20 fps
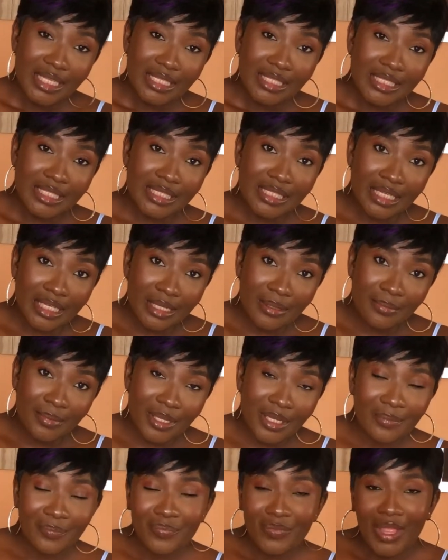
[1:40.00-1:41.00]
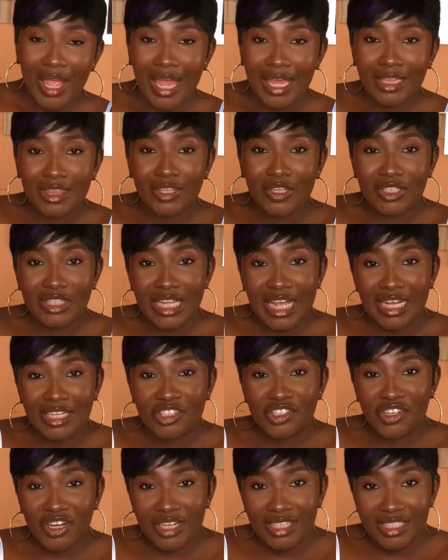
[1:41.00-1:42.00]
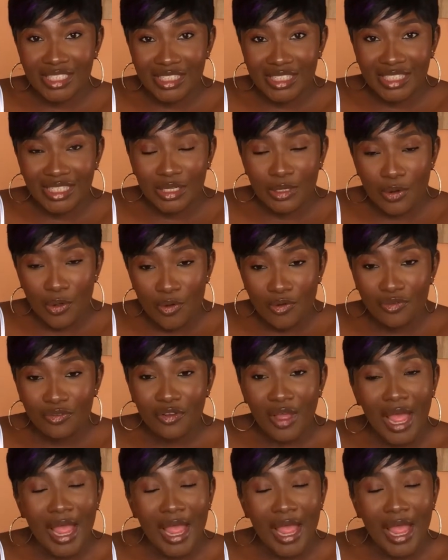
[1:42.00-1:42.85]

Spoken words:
Silly me, I thought I had dried it enough.